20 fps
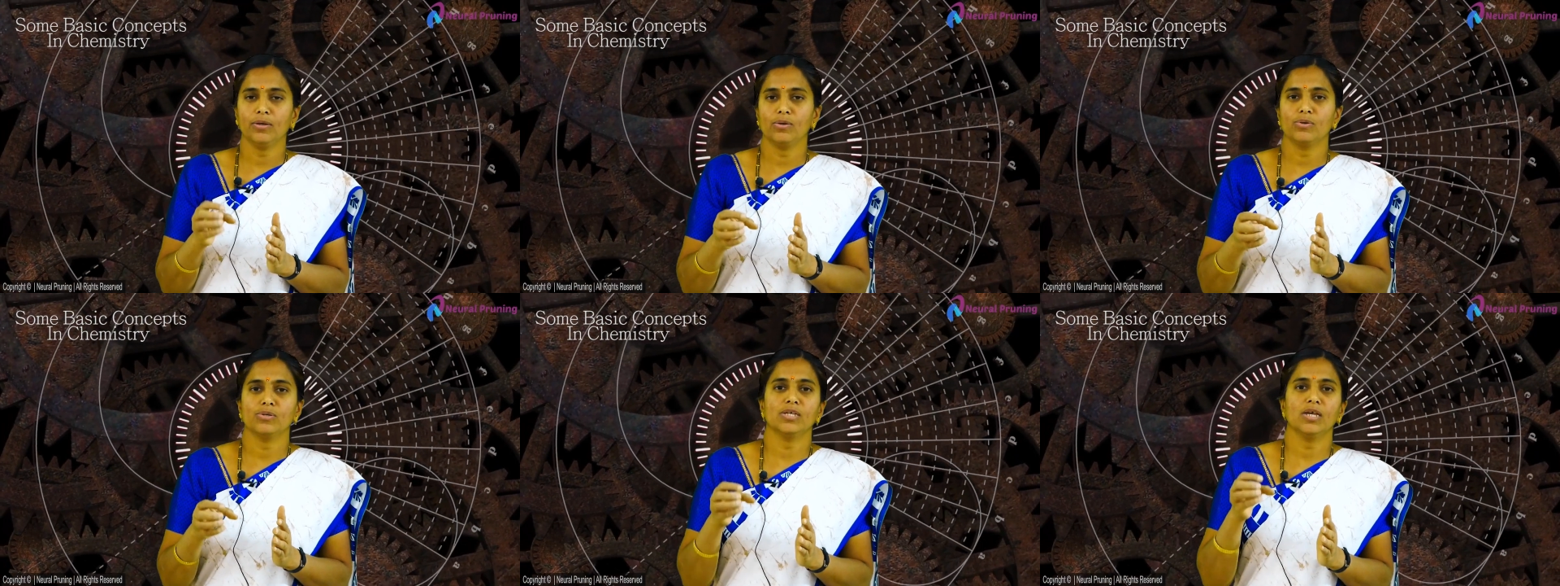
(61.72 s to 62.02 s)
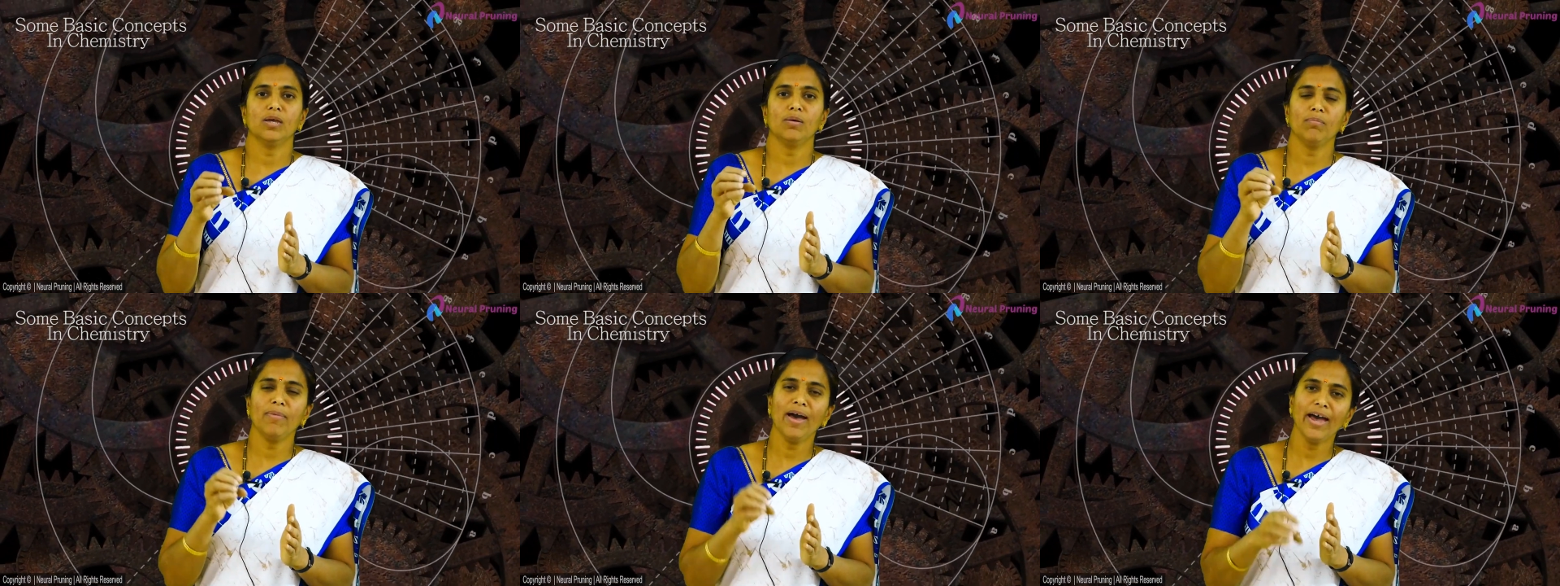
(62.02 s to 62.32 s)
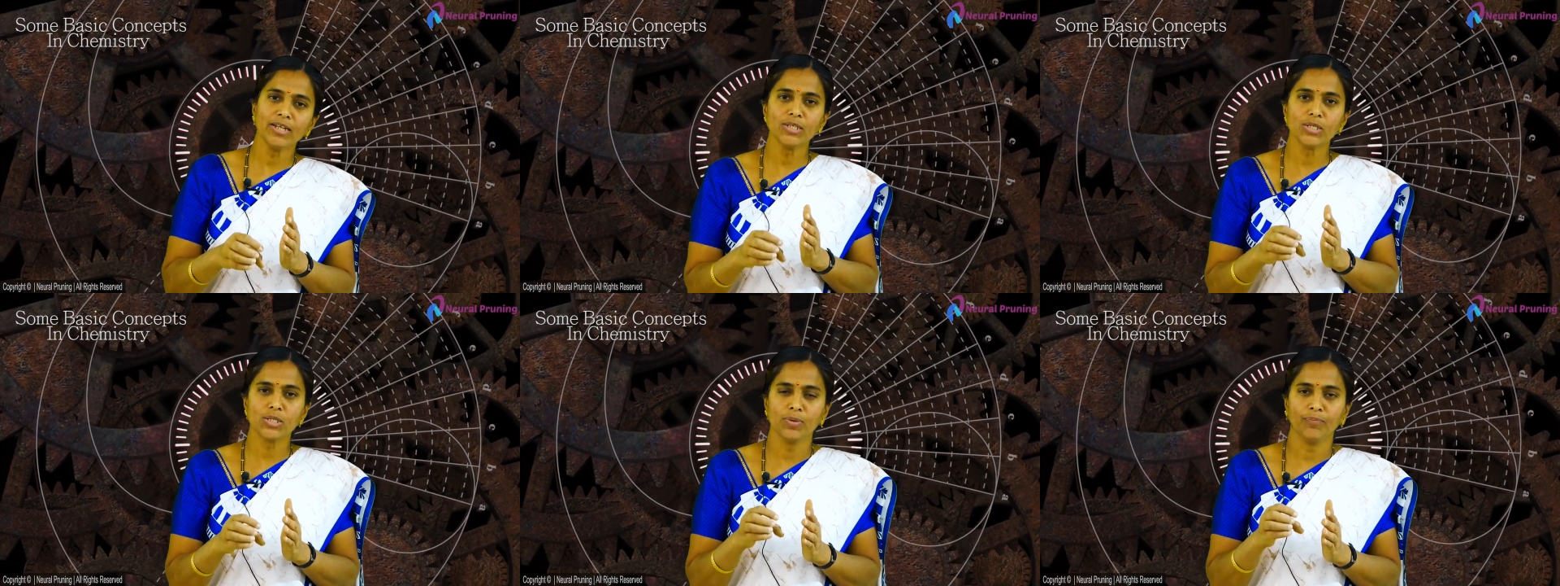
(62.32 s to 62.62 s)
using
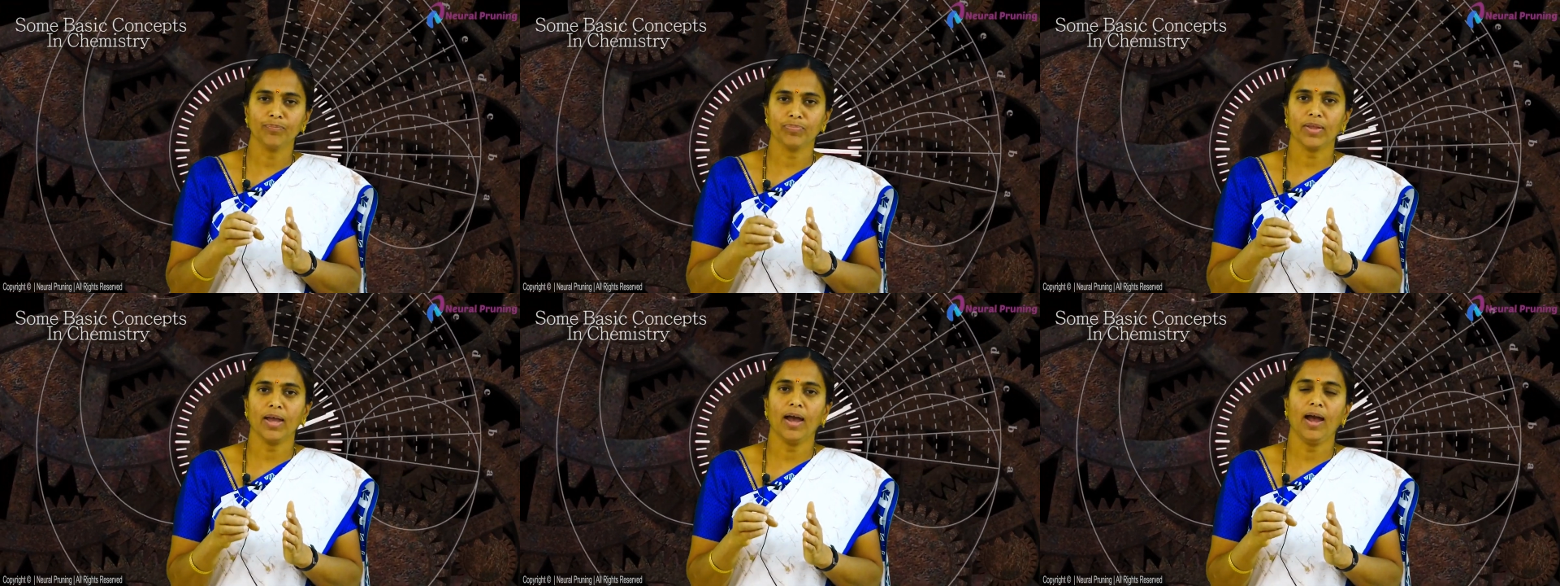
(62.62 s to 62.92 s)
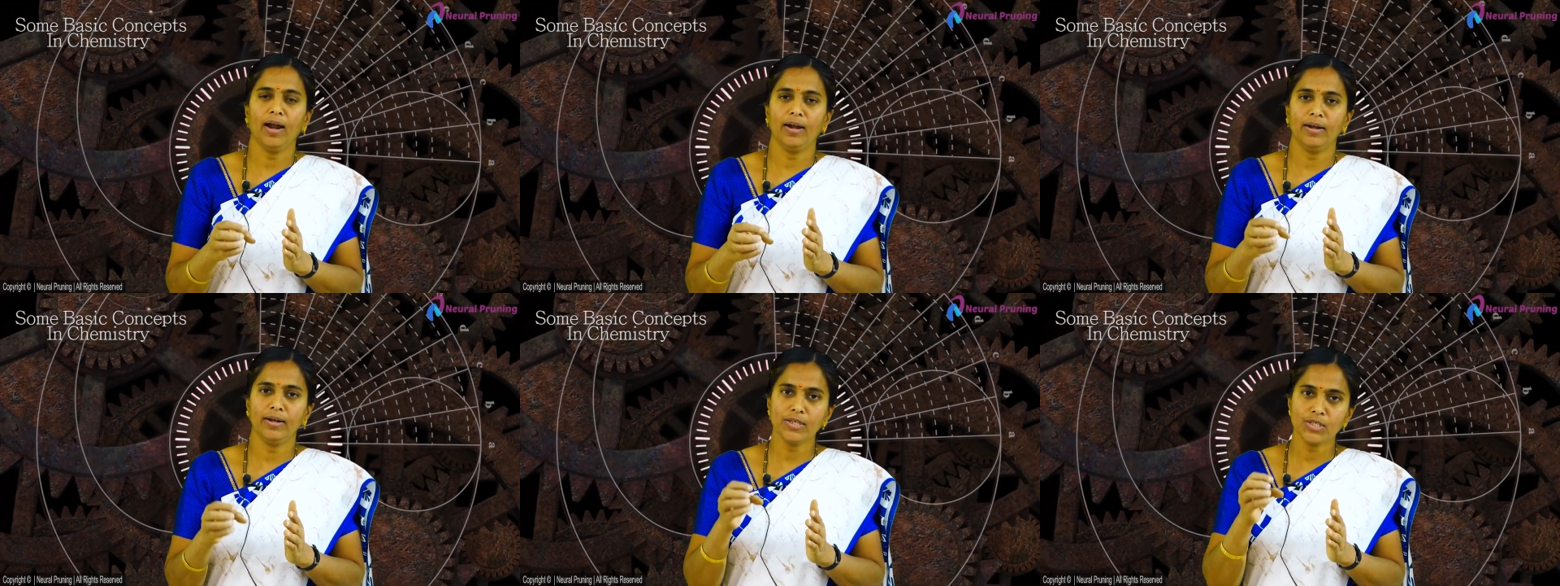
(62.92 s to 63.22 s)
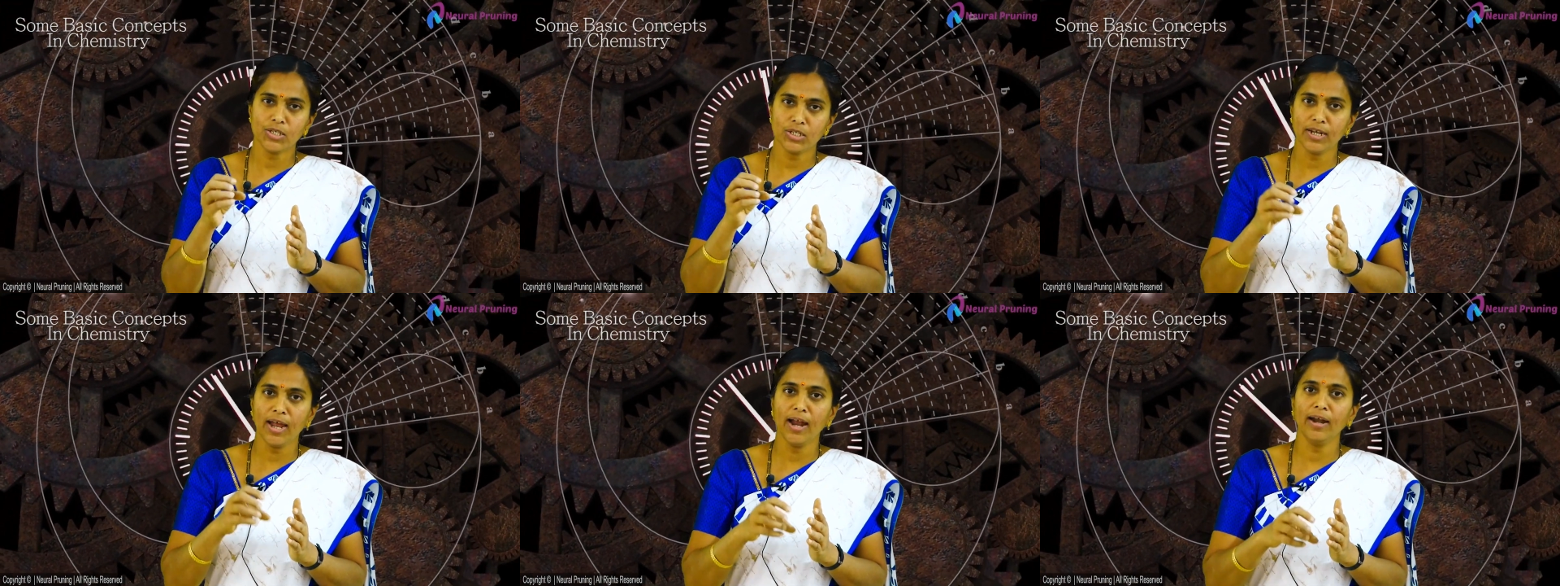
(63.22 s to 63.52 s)
maths,
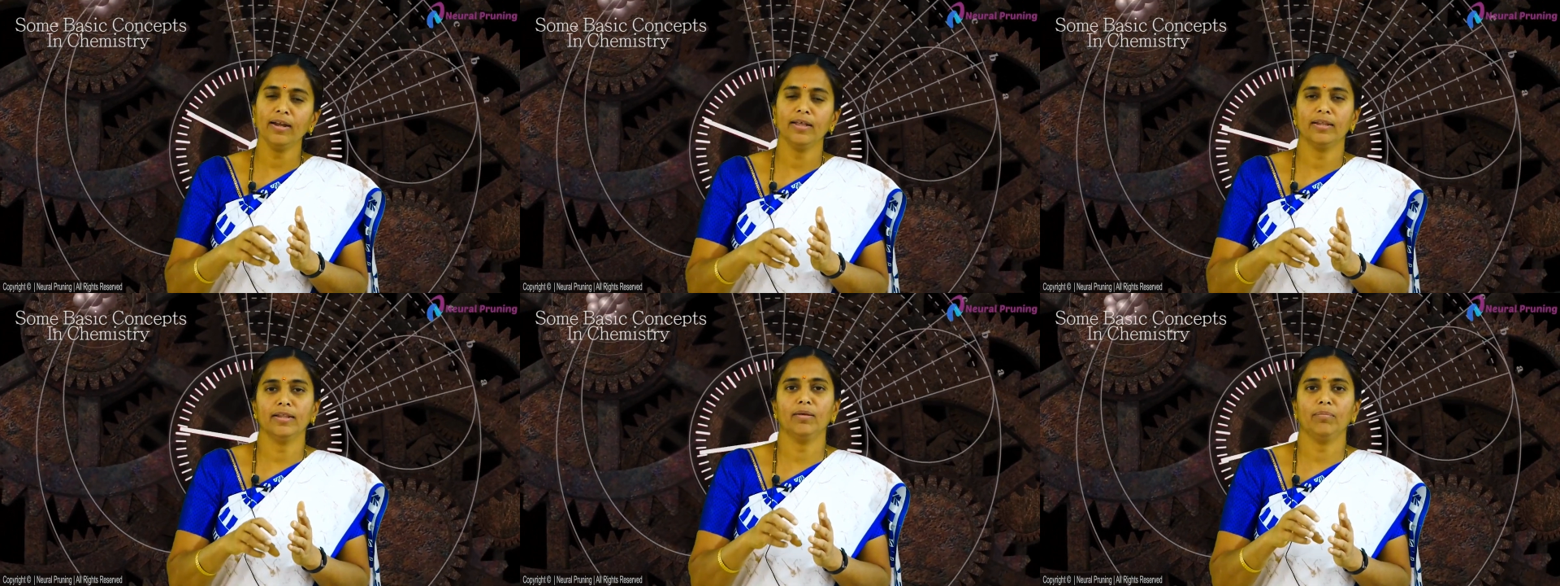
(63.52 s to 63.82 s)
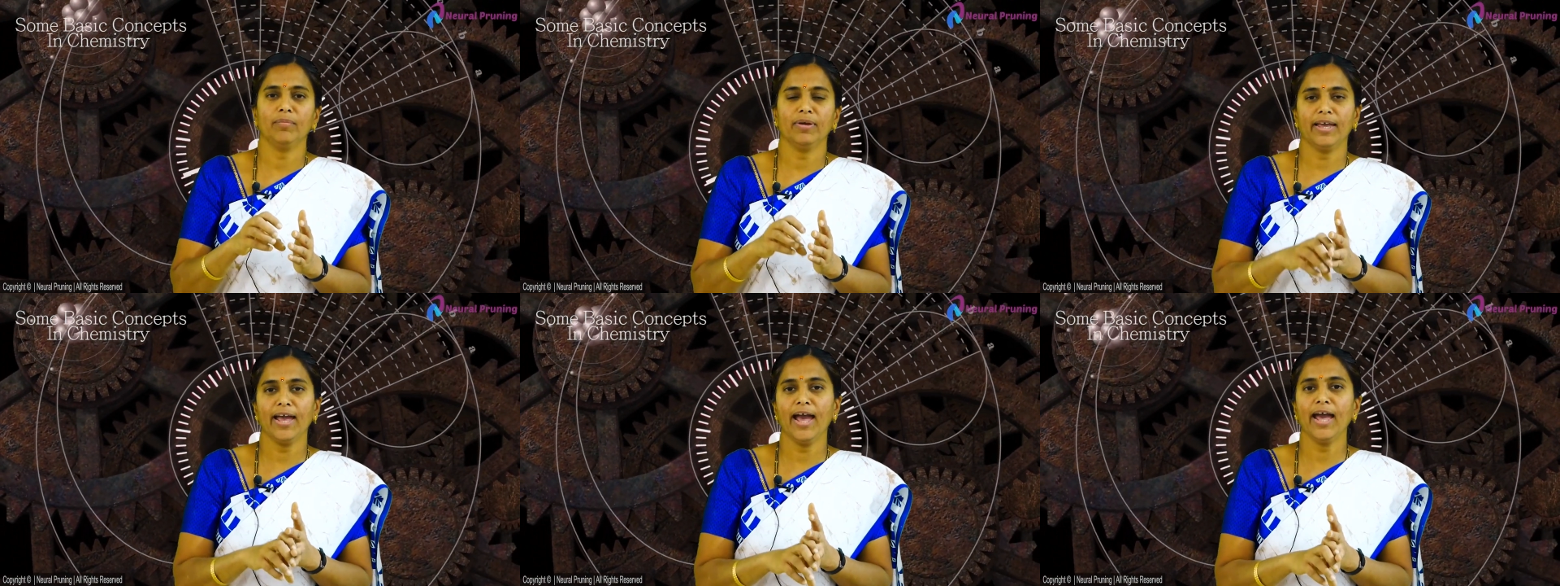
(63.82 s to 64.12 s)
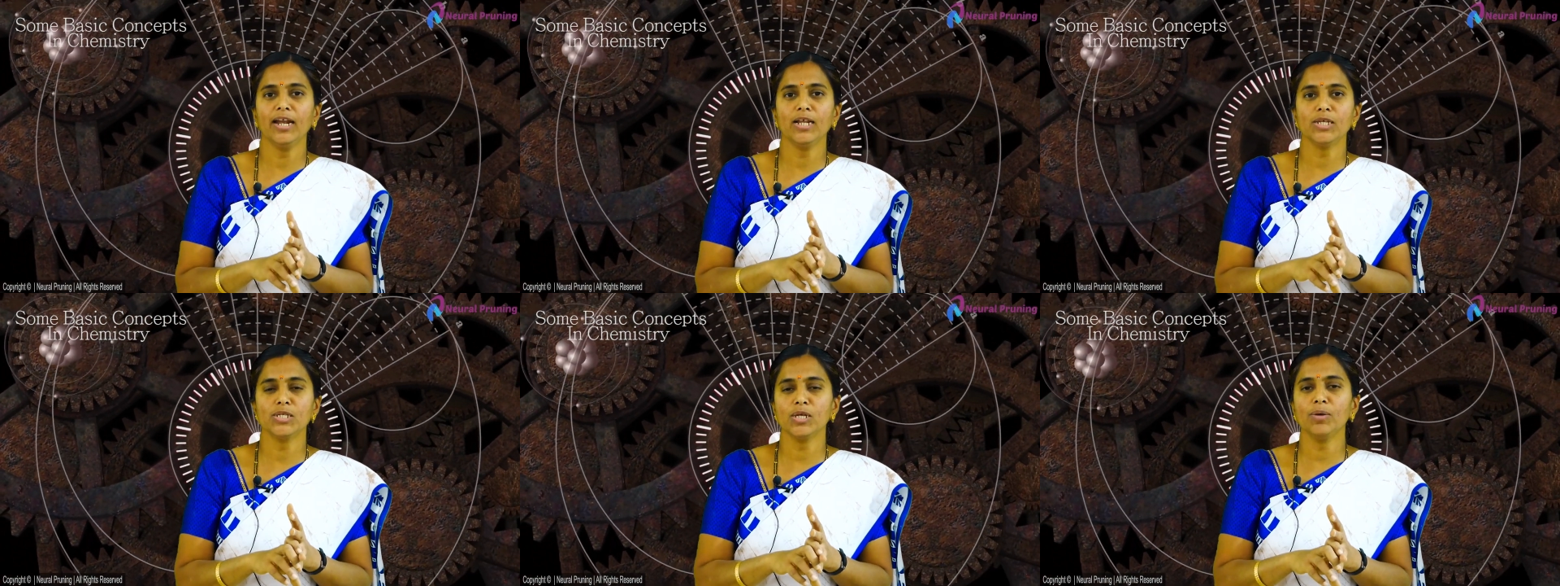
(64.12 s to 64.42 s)
understand the
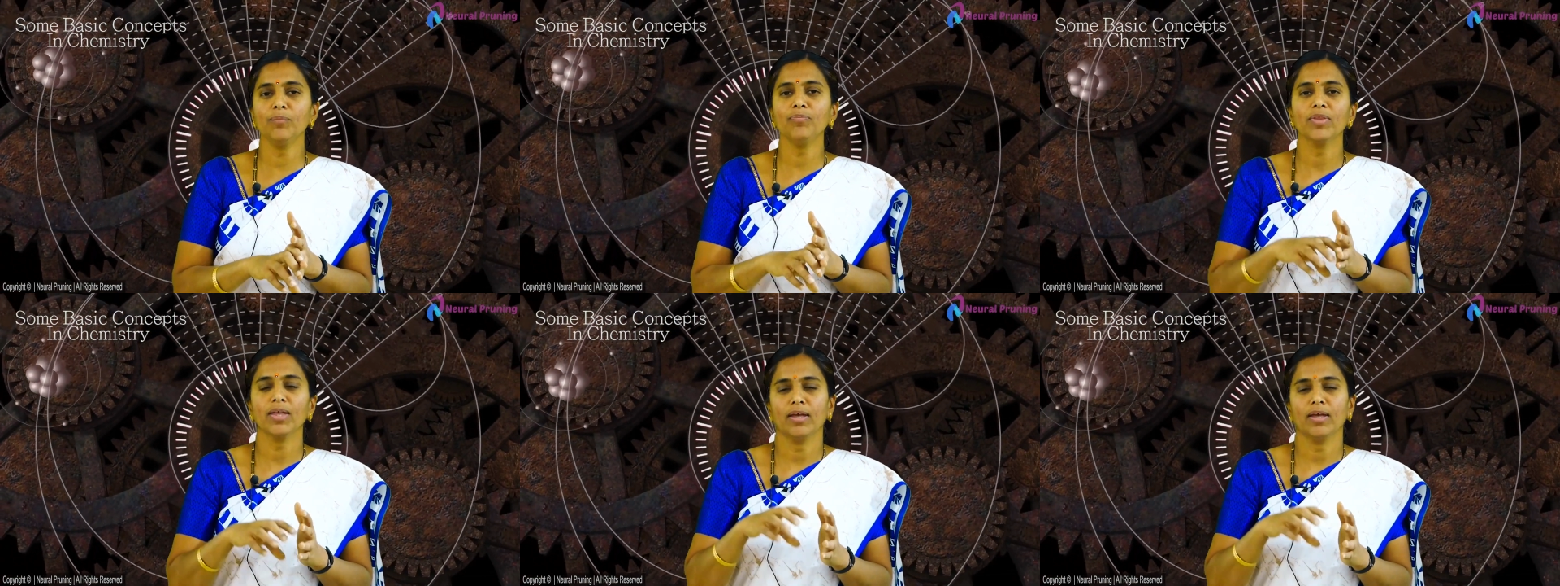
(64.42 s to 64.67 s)
mechanism,